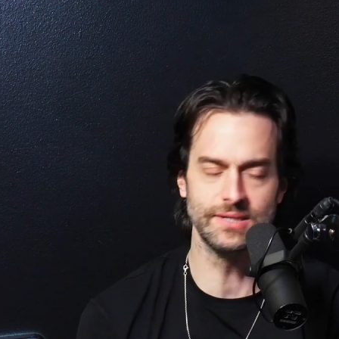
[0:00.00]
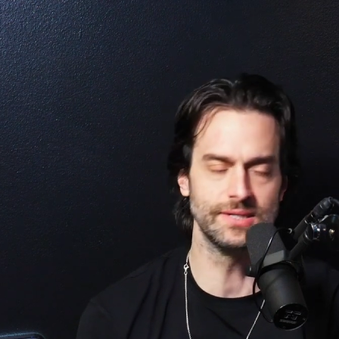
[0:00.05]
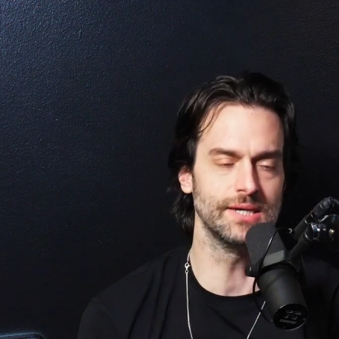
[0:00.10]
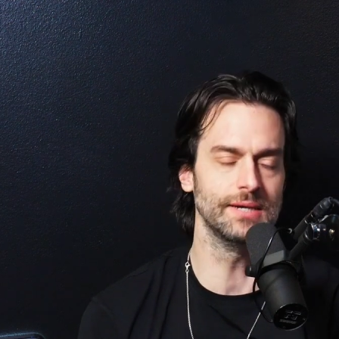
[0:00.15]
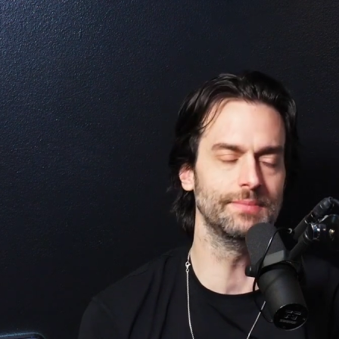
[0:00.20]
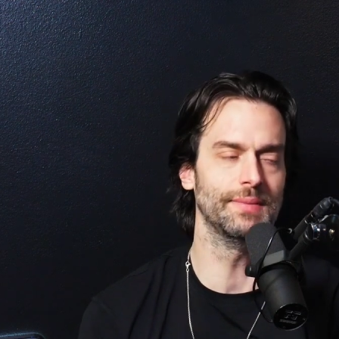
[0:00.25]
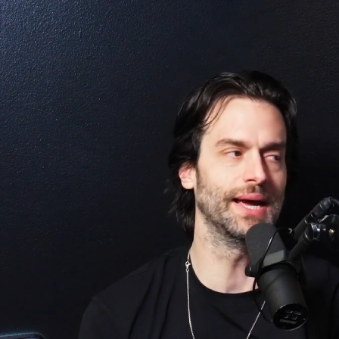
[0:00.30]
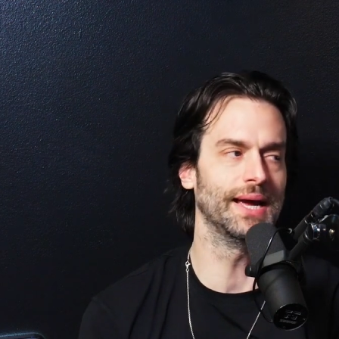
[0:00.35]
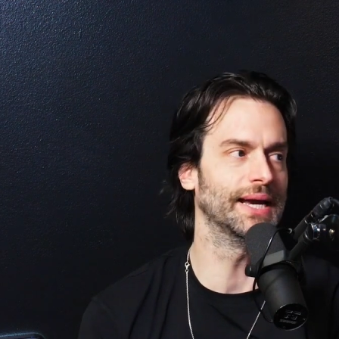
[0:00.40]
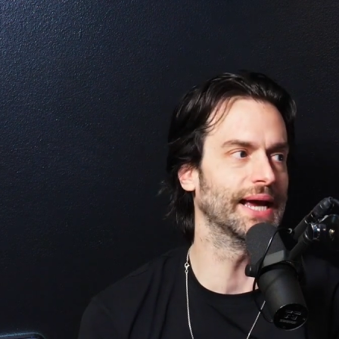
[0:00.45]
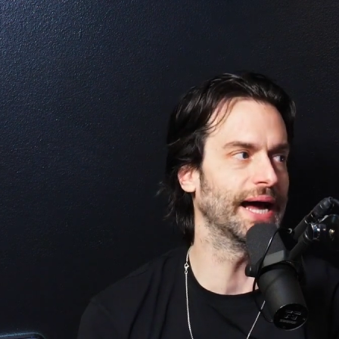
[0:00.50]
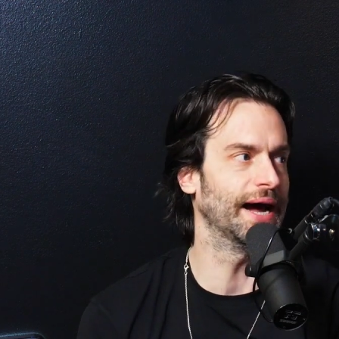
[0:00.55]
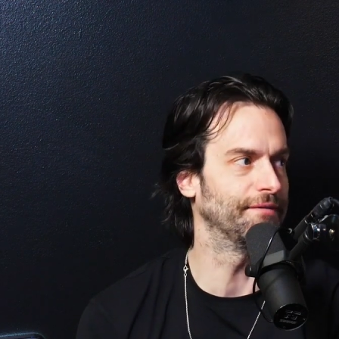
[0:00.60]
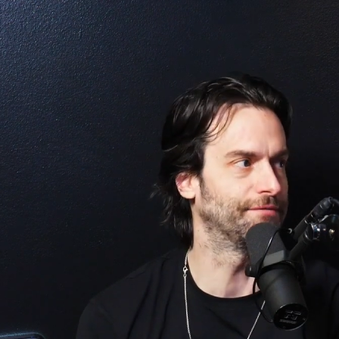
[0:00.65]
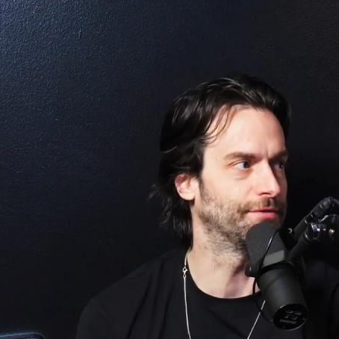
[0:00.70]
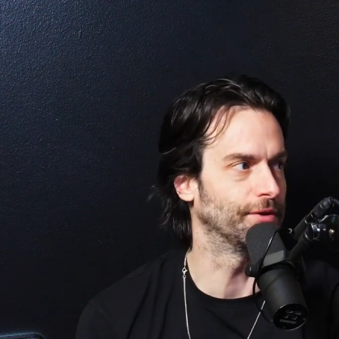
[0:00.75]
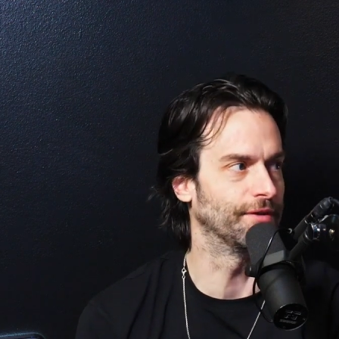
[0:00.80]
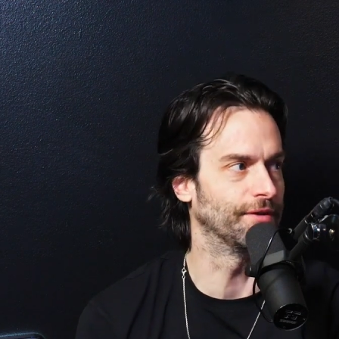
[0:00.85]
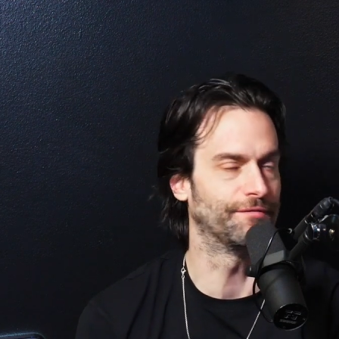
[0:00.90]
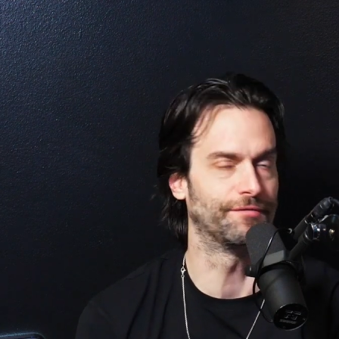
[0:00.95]
he made after
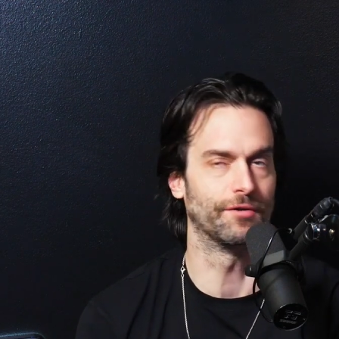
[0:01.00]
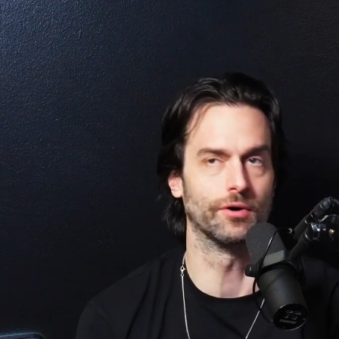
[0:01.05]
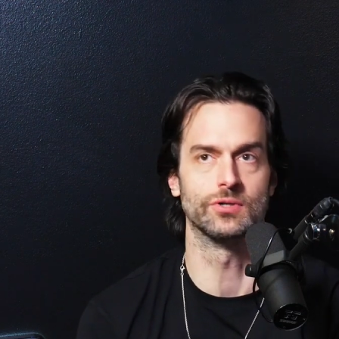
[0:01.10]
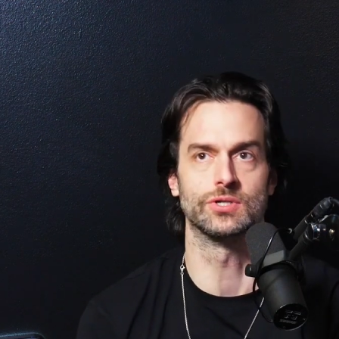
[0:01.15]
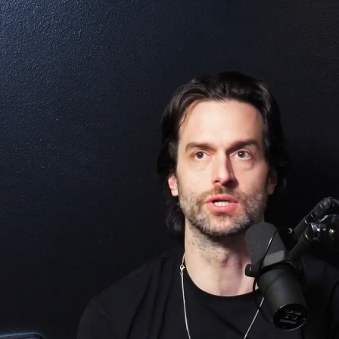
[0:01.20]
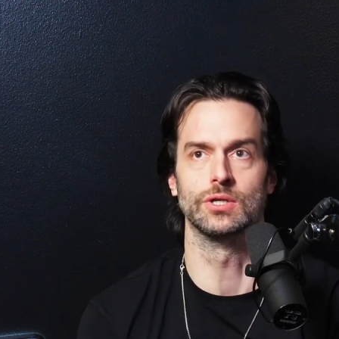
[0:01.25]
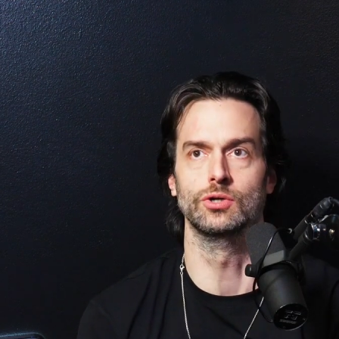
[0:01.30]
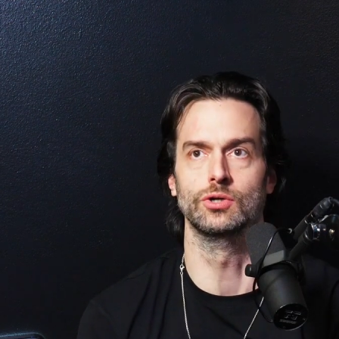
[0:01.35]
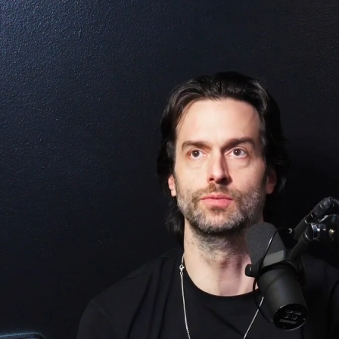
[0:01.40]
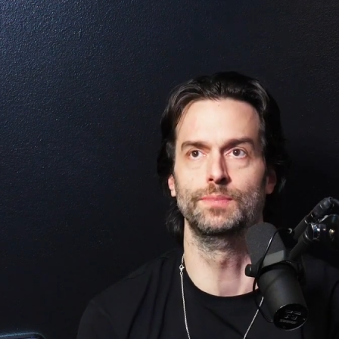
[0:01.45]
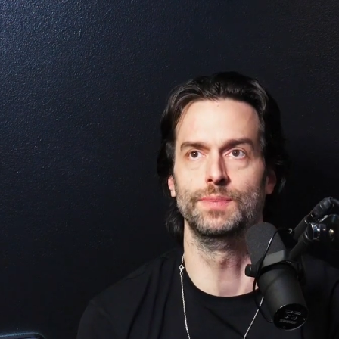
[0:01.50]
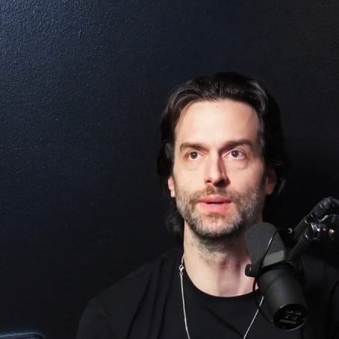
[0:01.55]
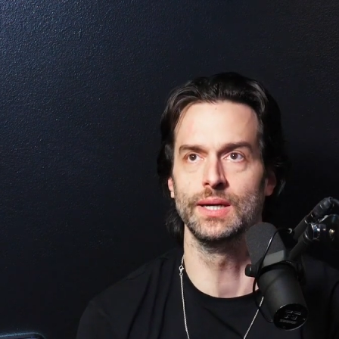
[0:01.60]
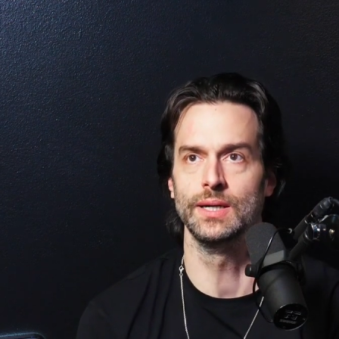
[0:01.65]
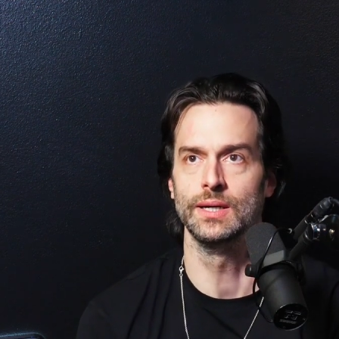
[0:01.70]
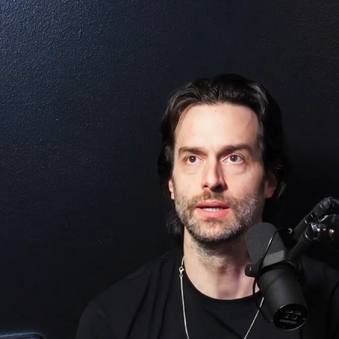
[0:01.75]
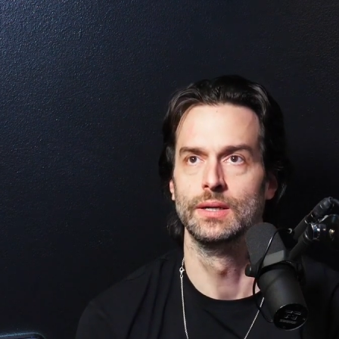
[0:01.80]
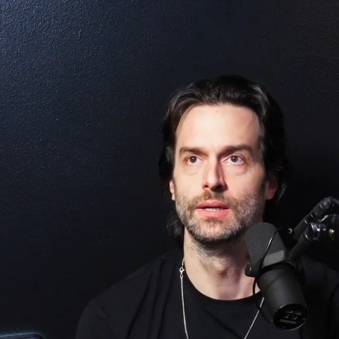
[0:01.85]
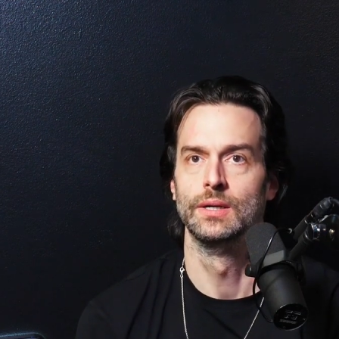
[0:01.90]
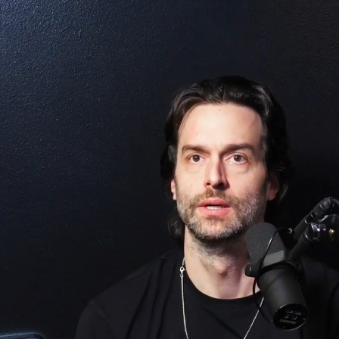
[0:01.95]
Brendan. The first
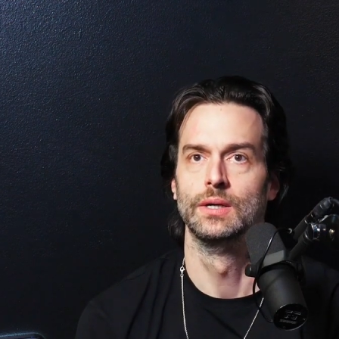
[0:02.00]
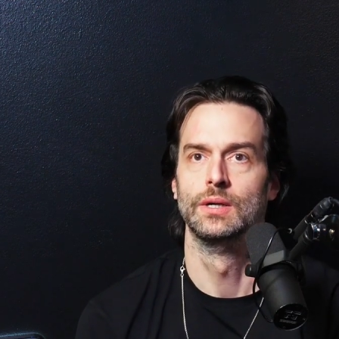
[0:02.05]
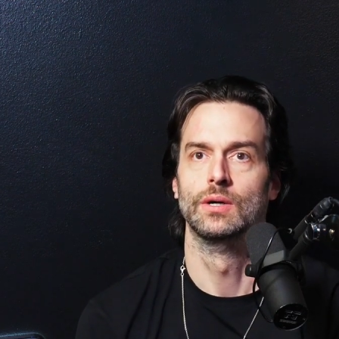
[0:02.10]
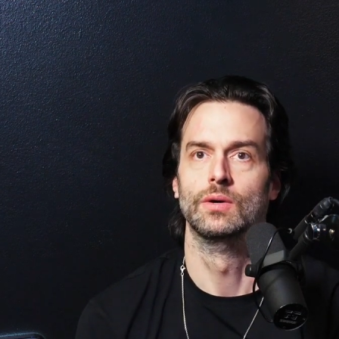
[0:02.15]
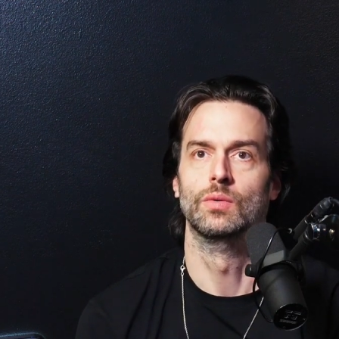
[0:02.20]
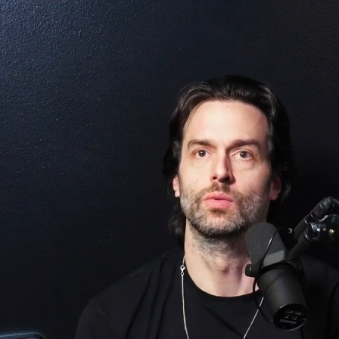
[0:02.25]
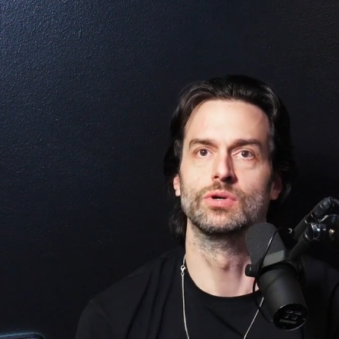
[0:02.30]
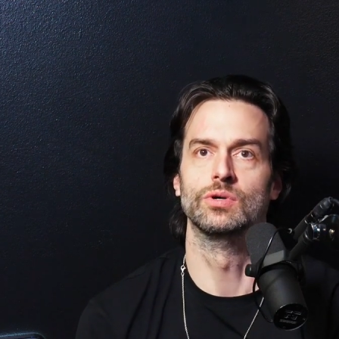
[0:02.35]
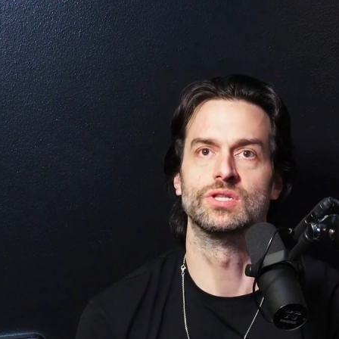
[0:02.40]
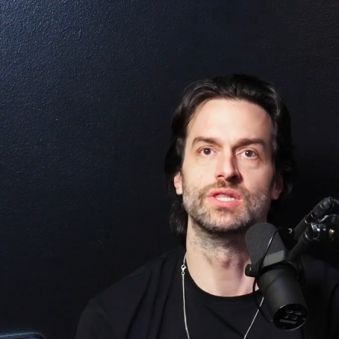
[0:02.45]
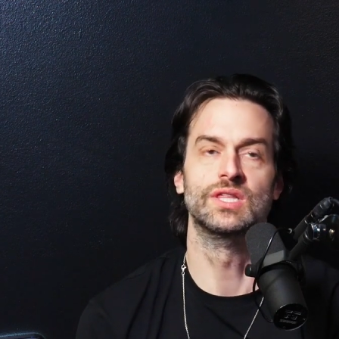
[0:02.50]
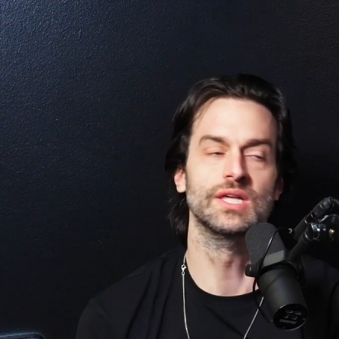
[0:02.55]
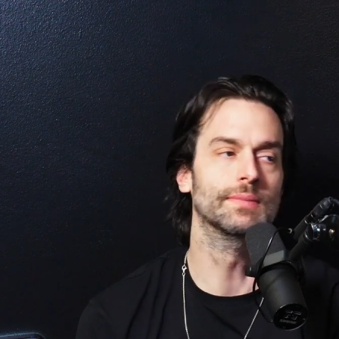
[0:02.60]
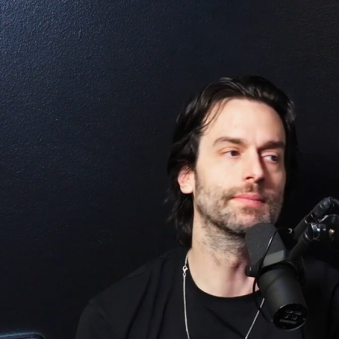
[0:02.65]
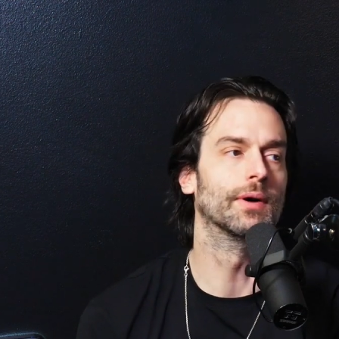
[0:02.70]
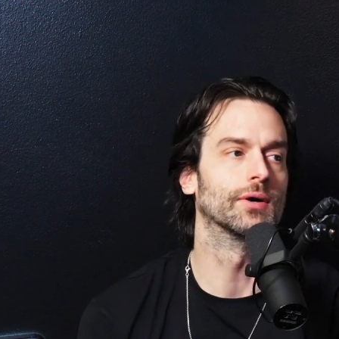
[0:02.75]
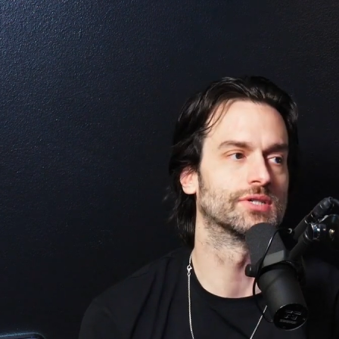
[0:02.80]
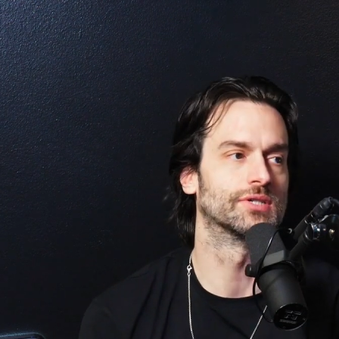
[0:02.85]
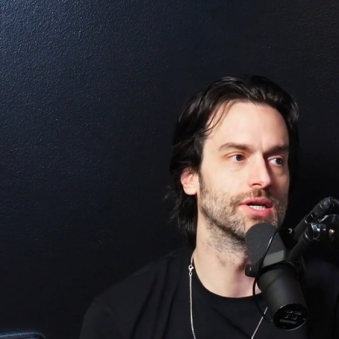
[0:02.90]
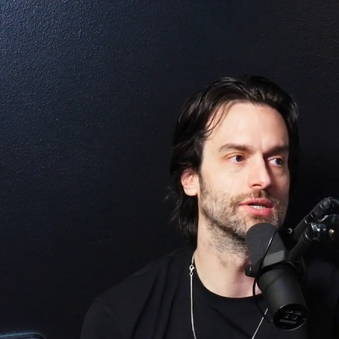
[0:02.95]
loopy was the
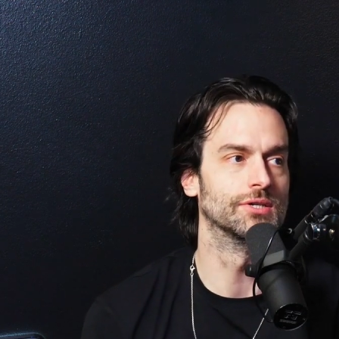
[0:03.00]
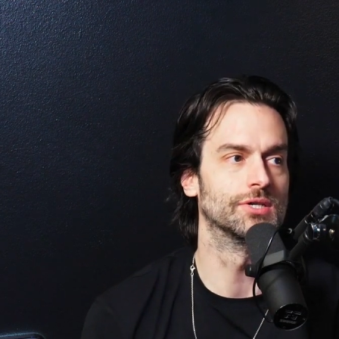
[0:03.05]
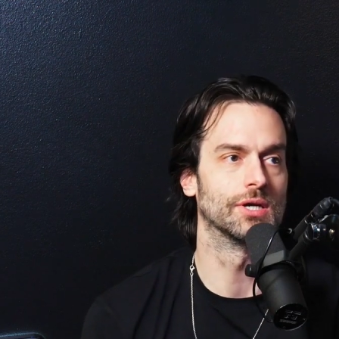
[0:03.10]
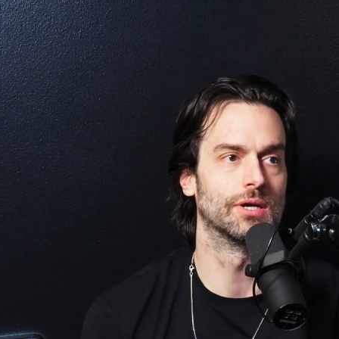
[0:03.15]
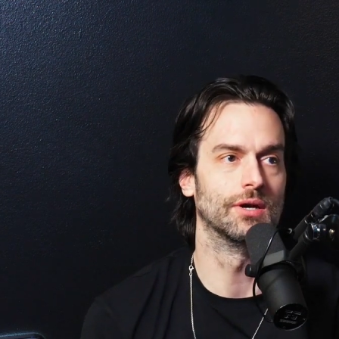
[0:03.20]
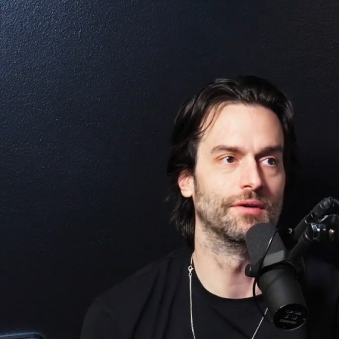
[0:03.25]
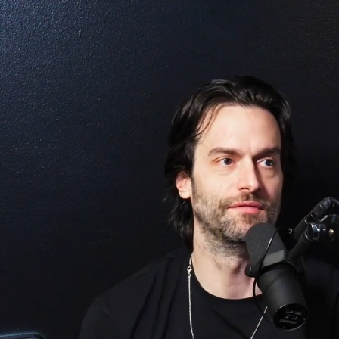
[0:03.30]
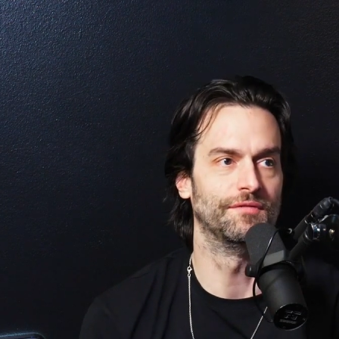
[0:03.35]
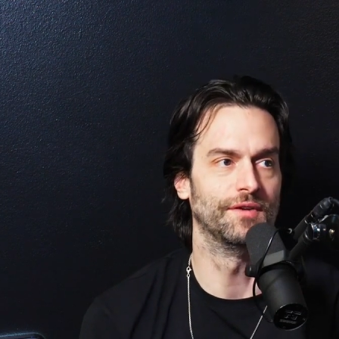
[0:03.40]
most insecure